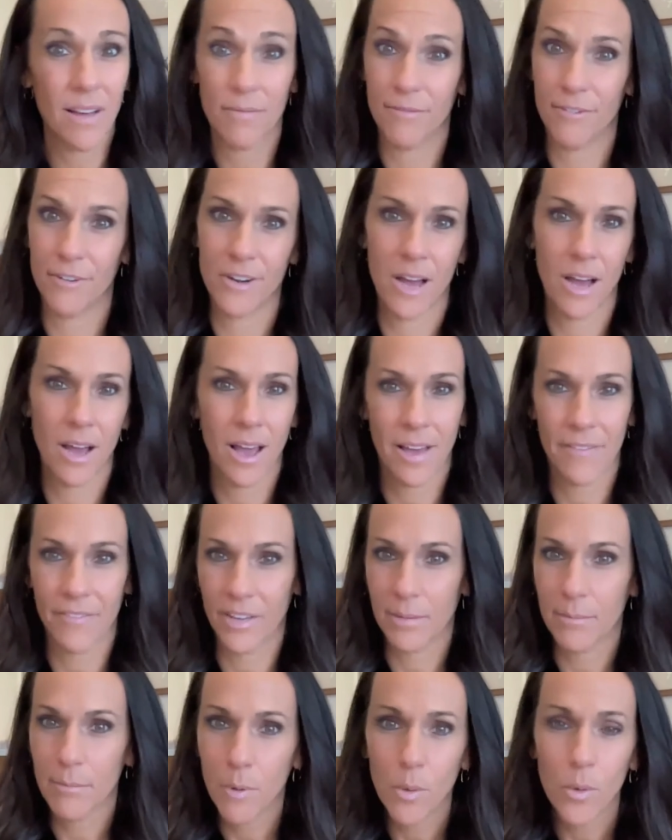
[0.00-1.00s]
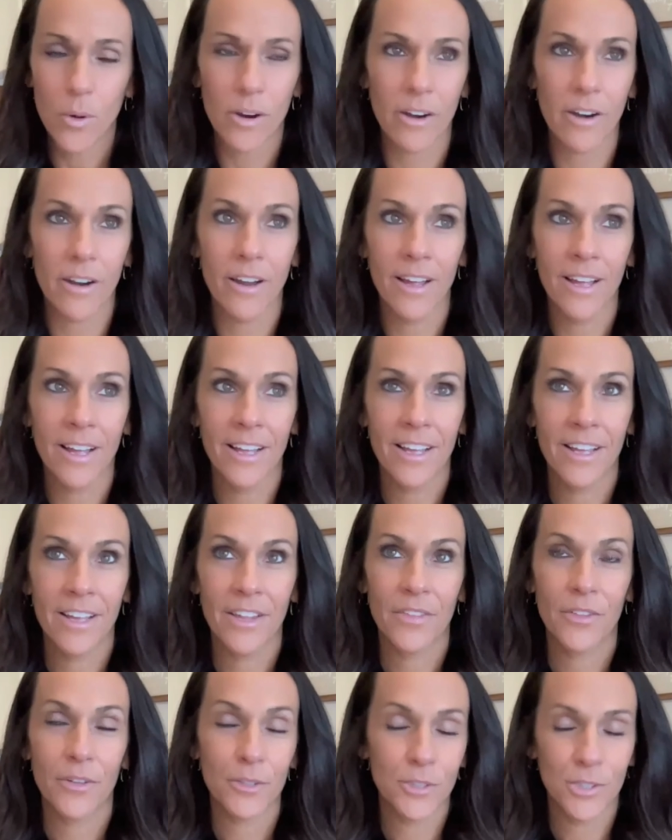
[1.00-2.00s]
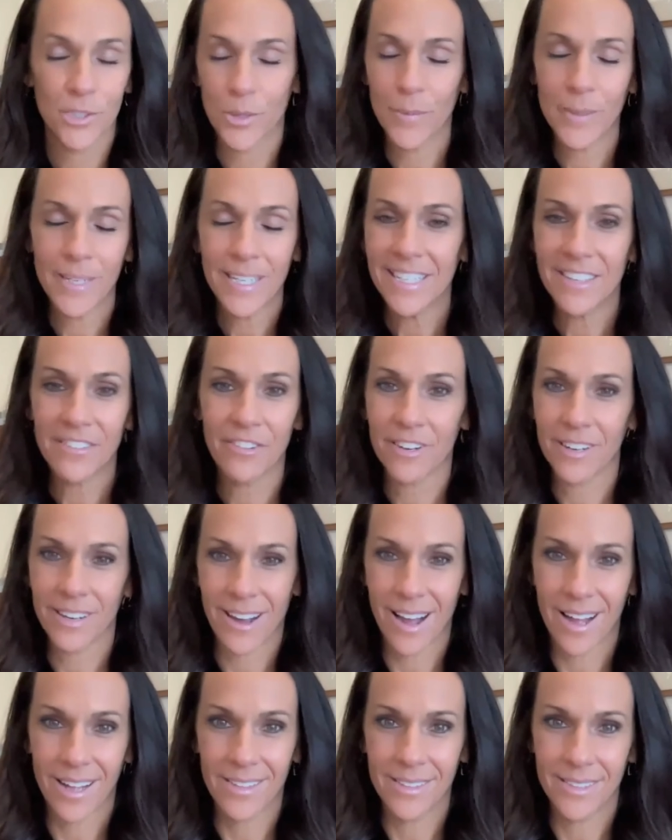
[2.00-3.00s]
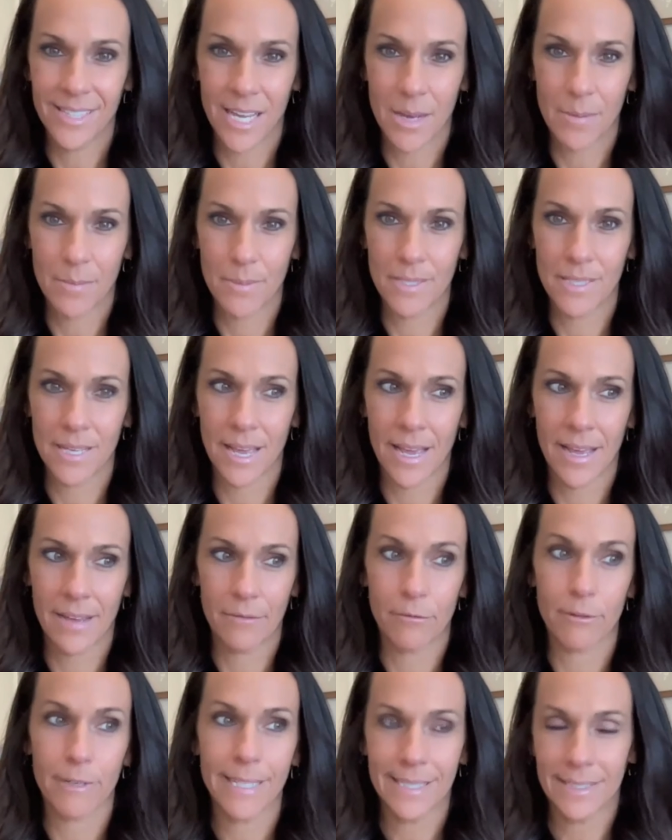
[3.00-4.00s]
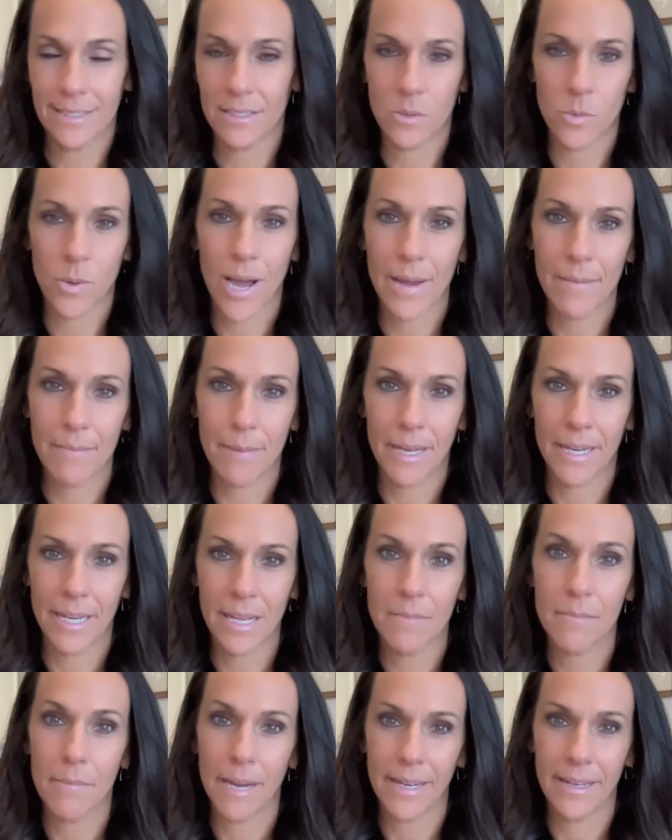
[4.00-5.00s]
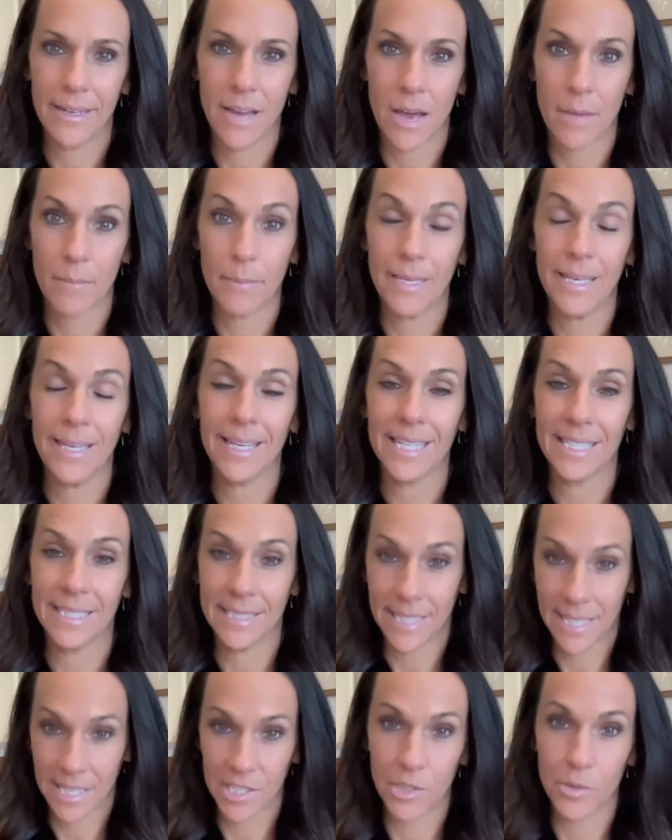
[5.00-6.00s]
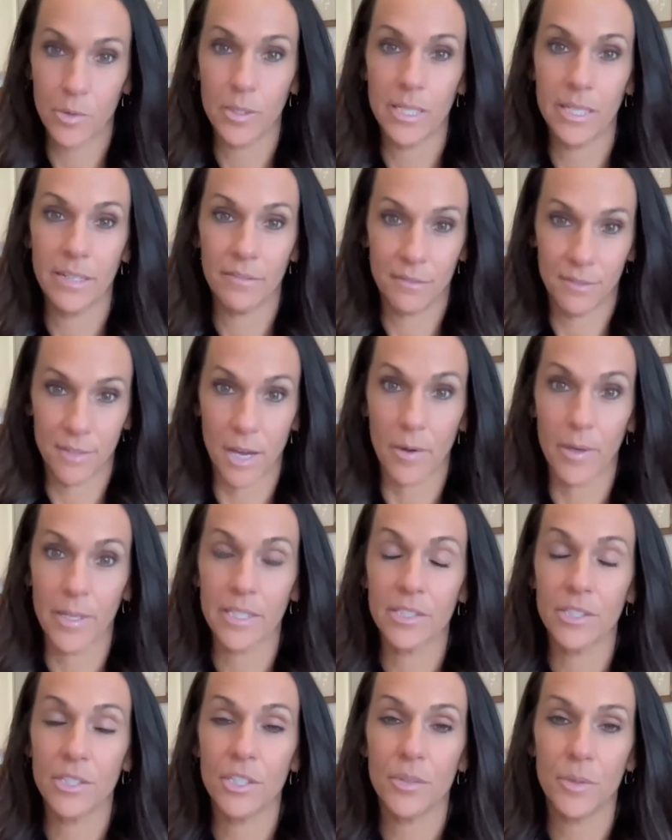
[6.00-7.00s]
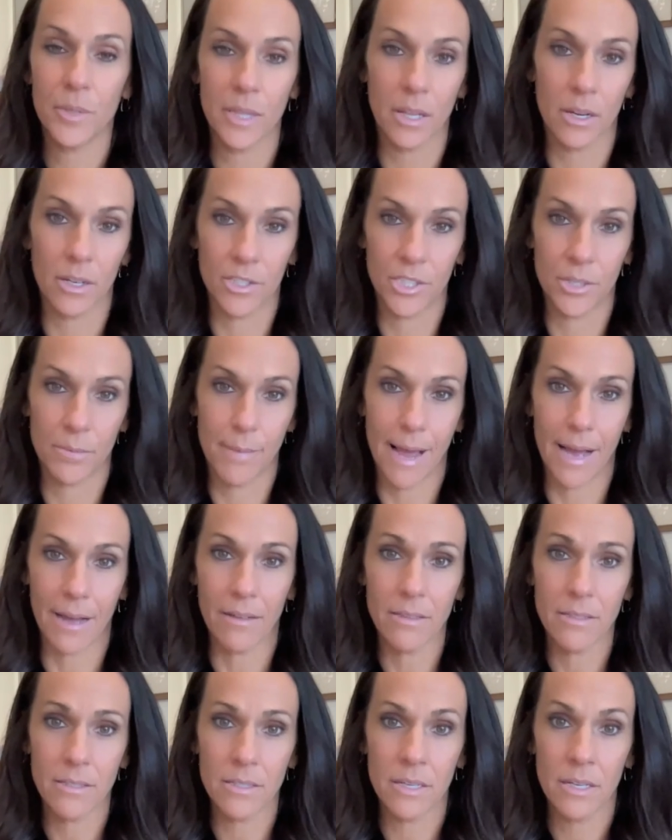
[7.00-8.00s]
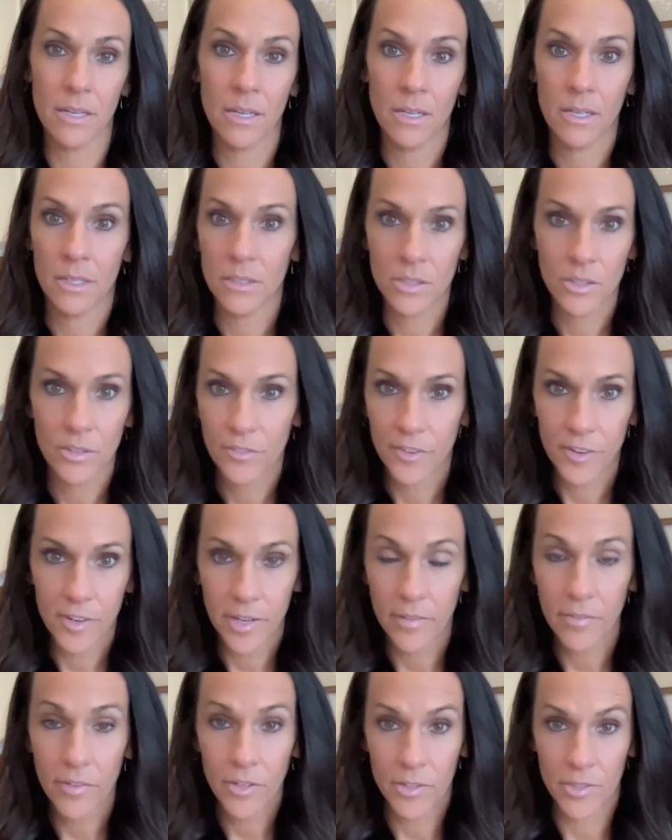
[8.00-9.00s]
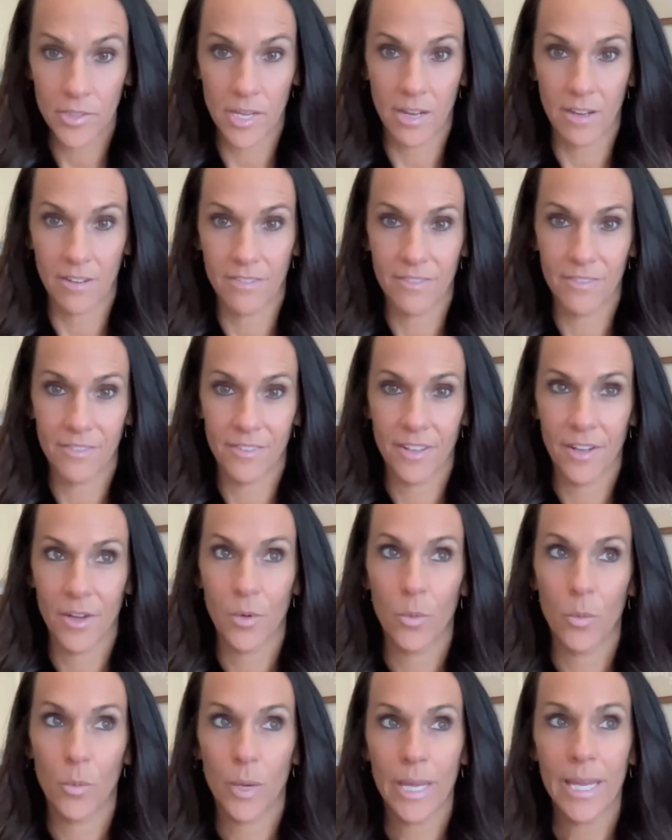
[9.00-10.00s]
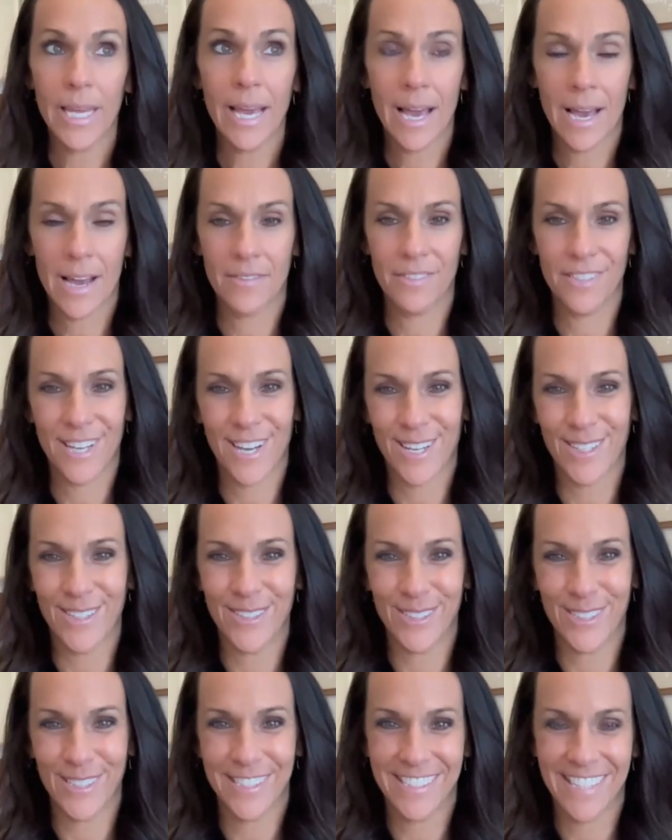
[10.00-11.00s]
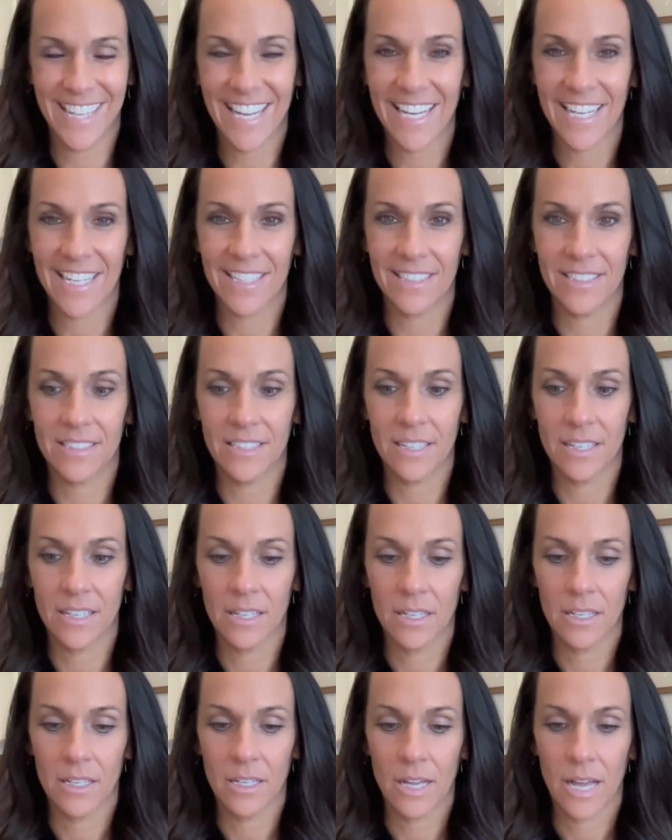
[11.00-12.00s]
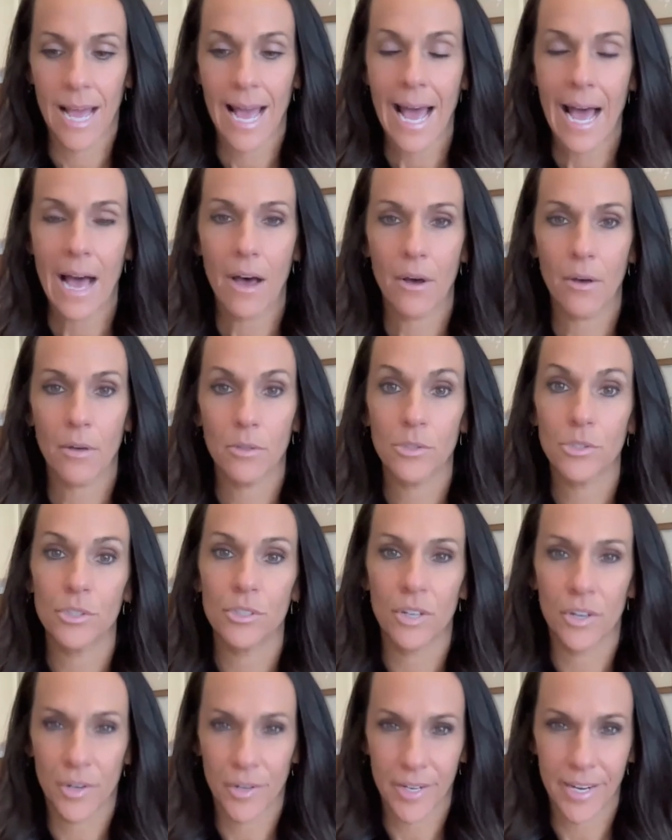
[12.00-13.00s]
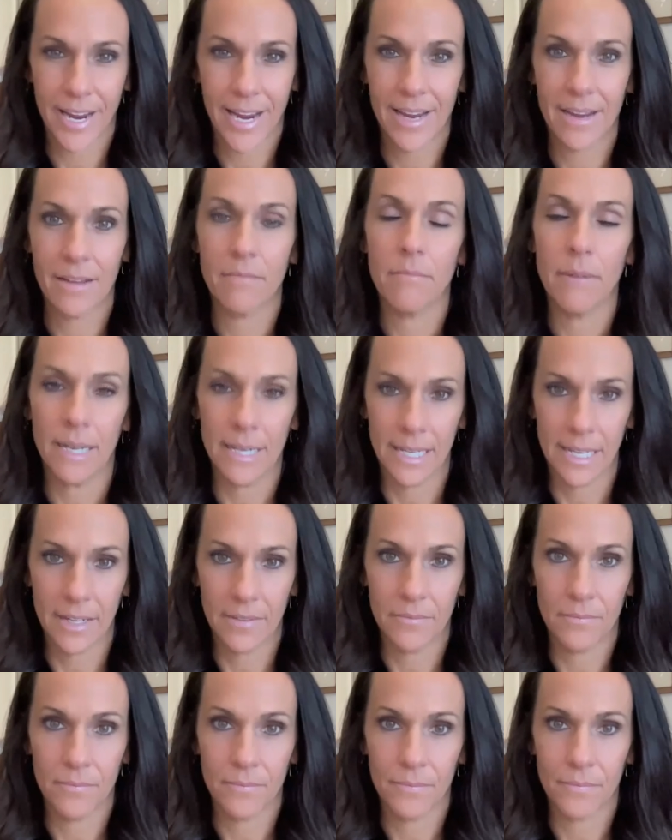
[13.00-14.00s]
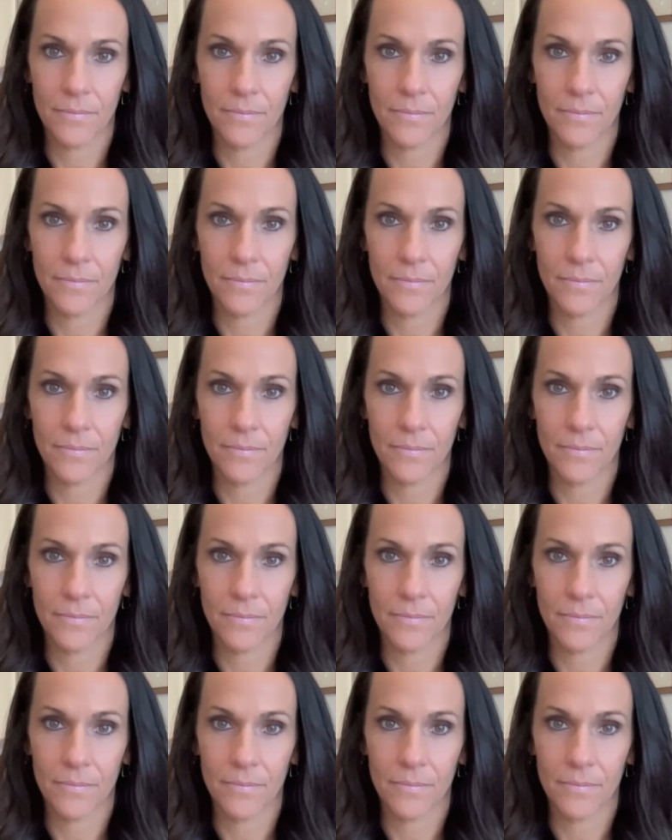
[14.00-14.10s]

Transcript: up for not having more. There's so many different concepts and reasons why money might not be continually flowing to you in large amounts. So forgive yourself. We have to understand how to create money